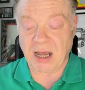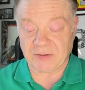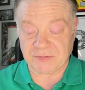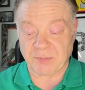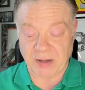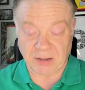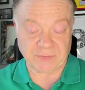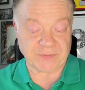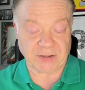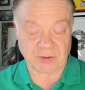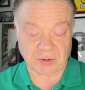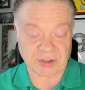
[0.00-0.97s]
after
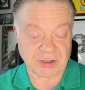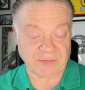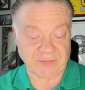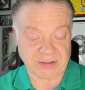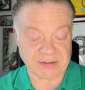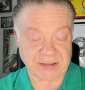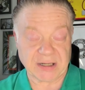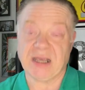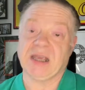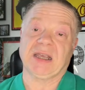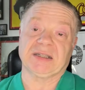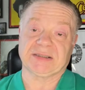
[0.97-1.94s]
Belfield was convicted.
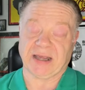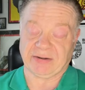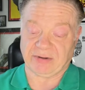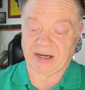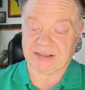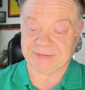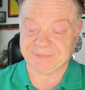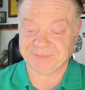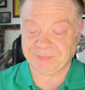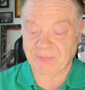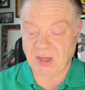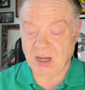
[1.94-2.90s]
Is that right?
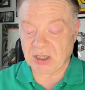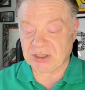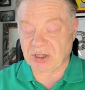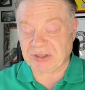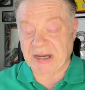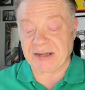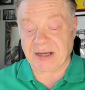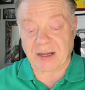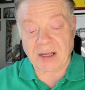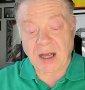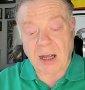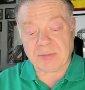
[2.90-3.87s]
So Tanya,
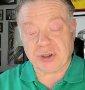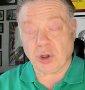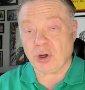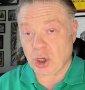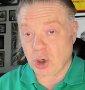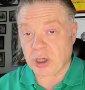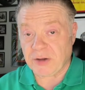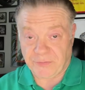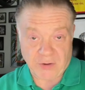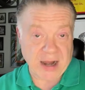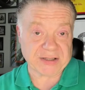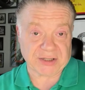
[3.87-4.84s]
I'm sure you're looking
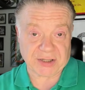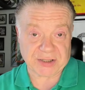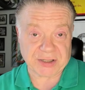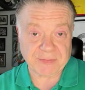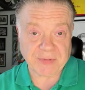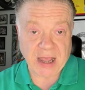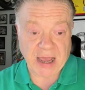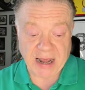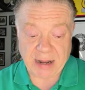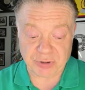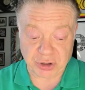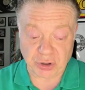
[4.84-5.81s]
for answers,
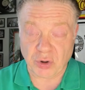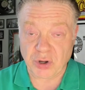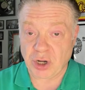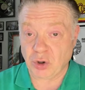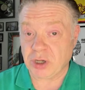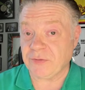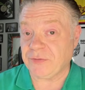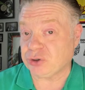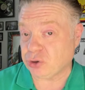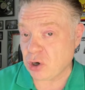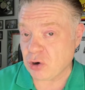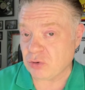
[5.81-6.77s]
and I'm sure you're looking for
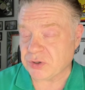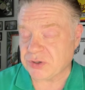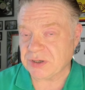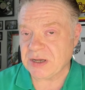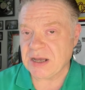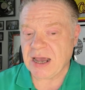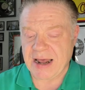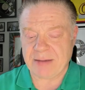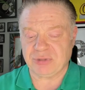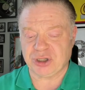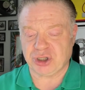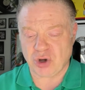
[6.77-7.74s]
truths, and I'm
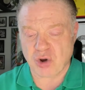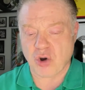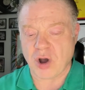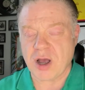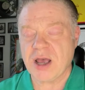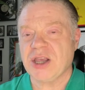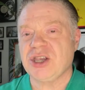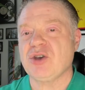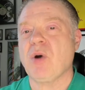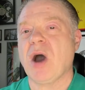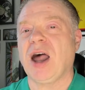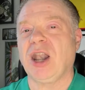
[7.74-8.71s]
sure
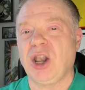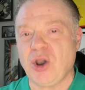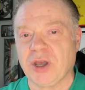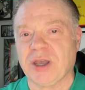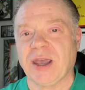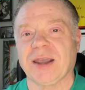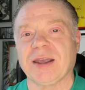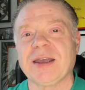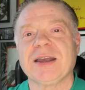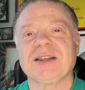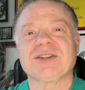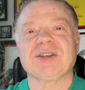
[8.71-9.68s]
you are looking
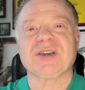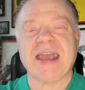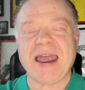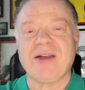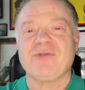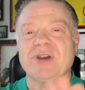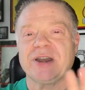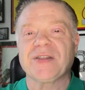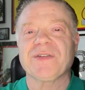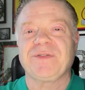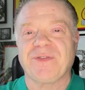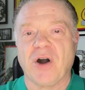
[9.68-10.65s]
to get rid of
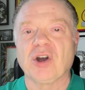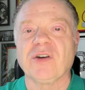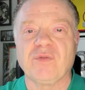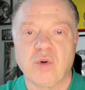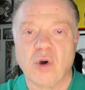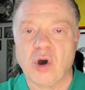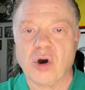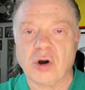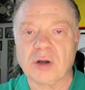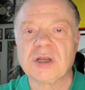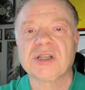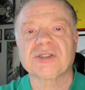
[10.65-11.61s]
the fog of war.
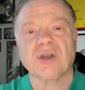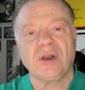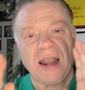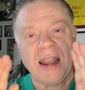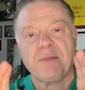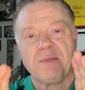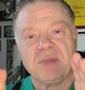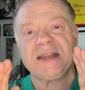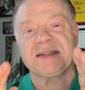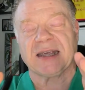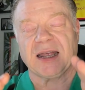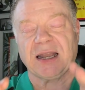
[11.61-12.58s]
So let me
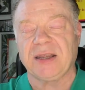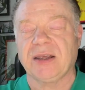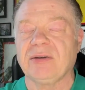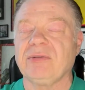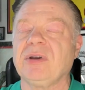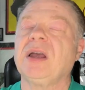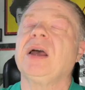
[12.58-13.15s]
tell you